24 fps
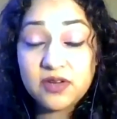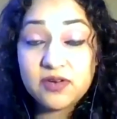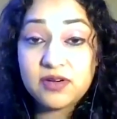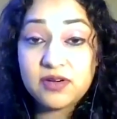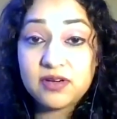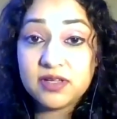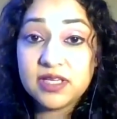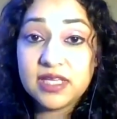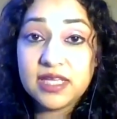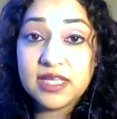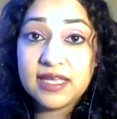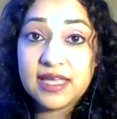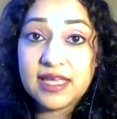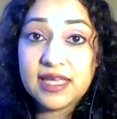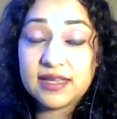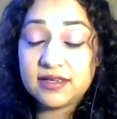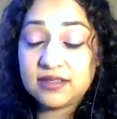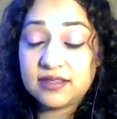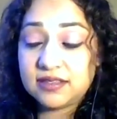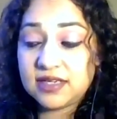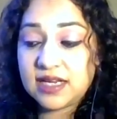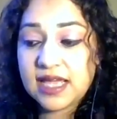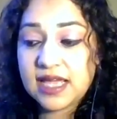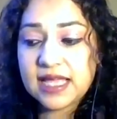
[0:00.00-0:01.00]
you're looking
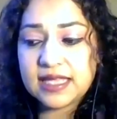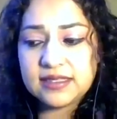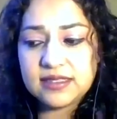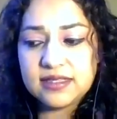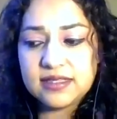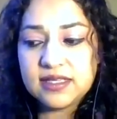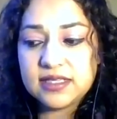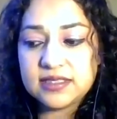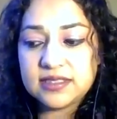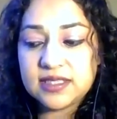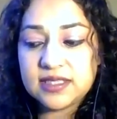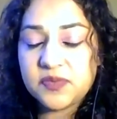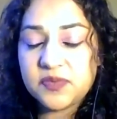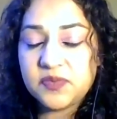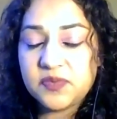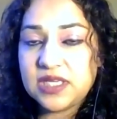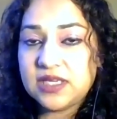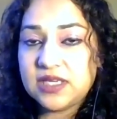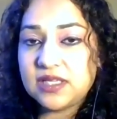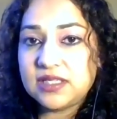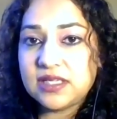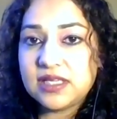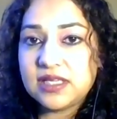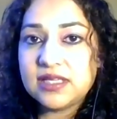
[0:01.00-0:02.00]
at this, I
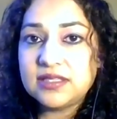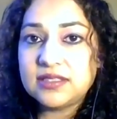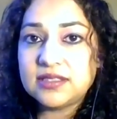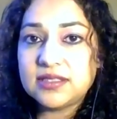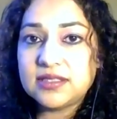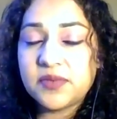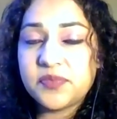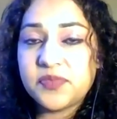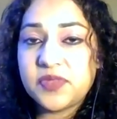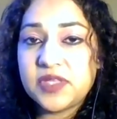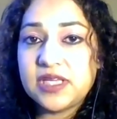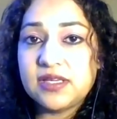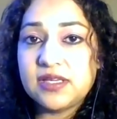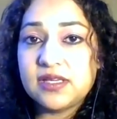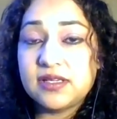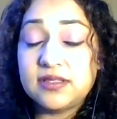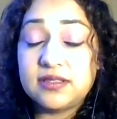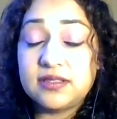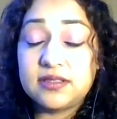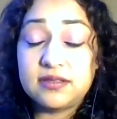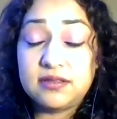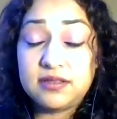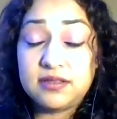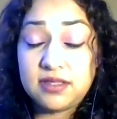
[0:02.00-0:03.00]
mean, it is something
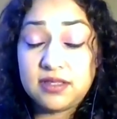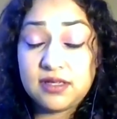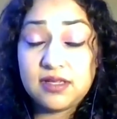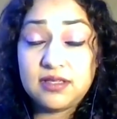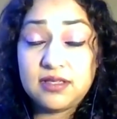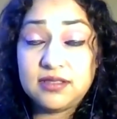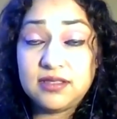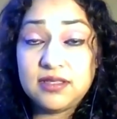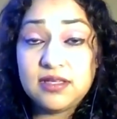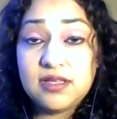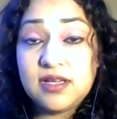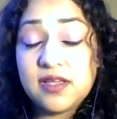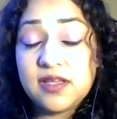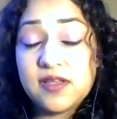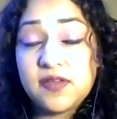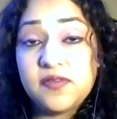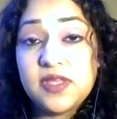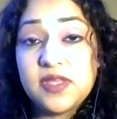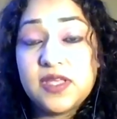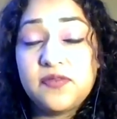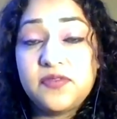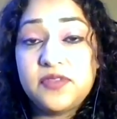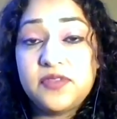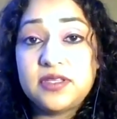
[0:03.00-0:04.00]
to consider
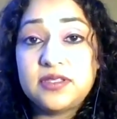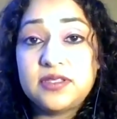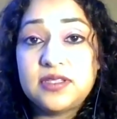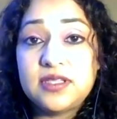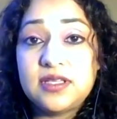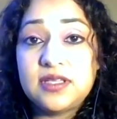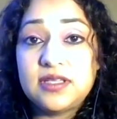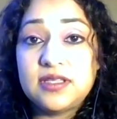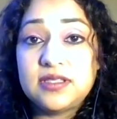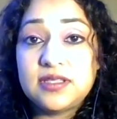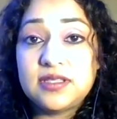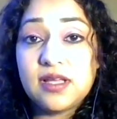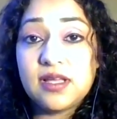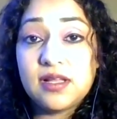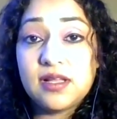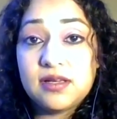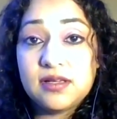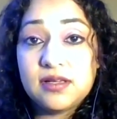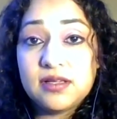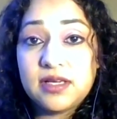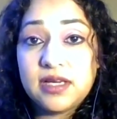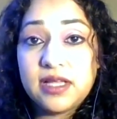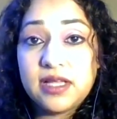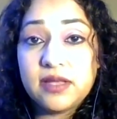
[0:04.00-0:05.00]
if this is a
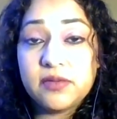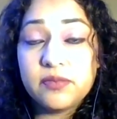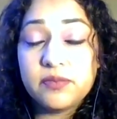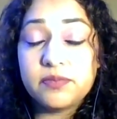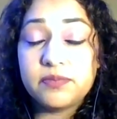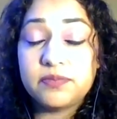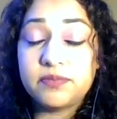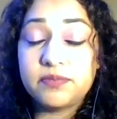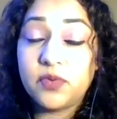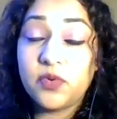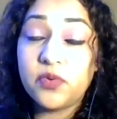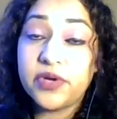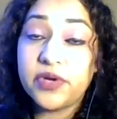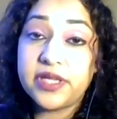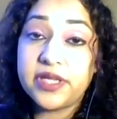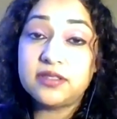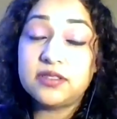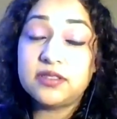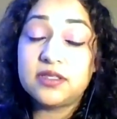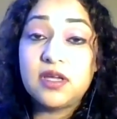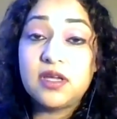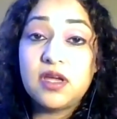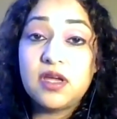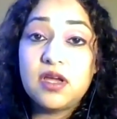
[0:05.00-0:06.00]
learning
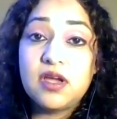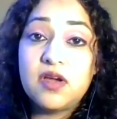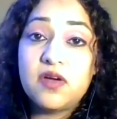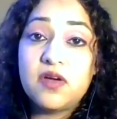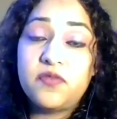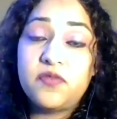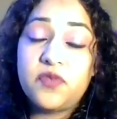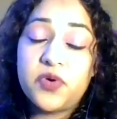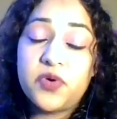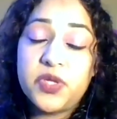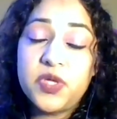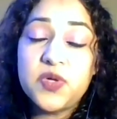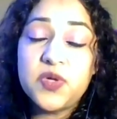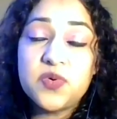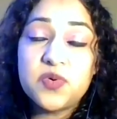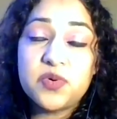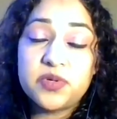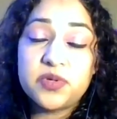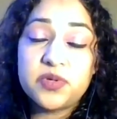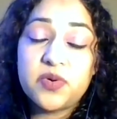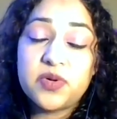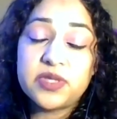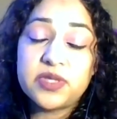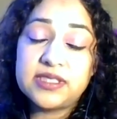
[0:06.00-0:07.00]
point for you,
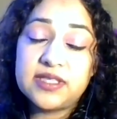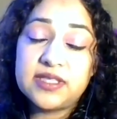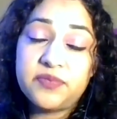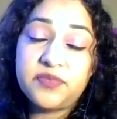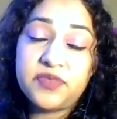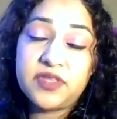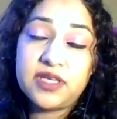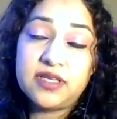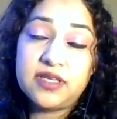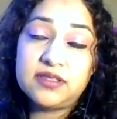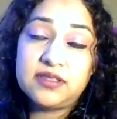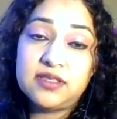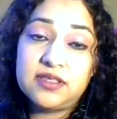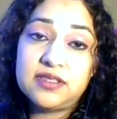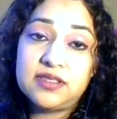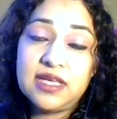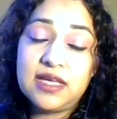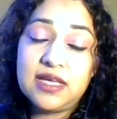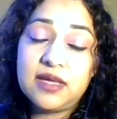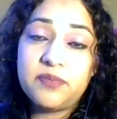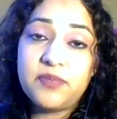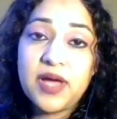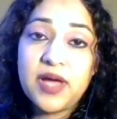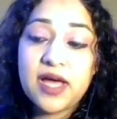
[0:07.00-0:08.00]
yeah, or something to
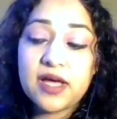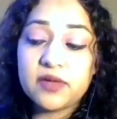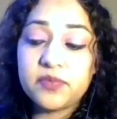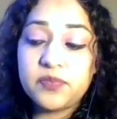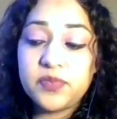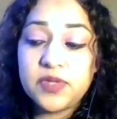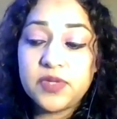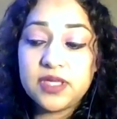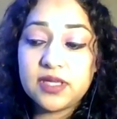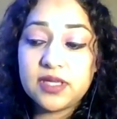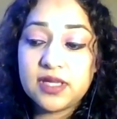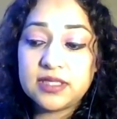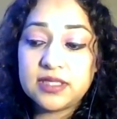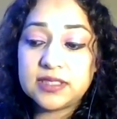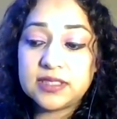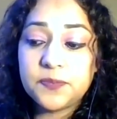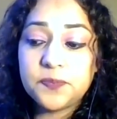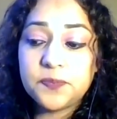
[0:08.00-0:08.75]
take back, because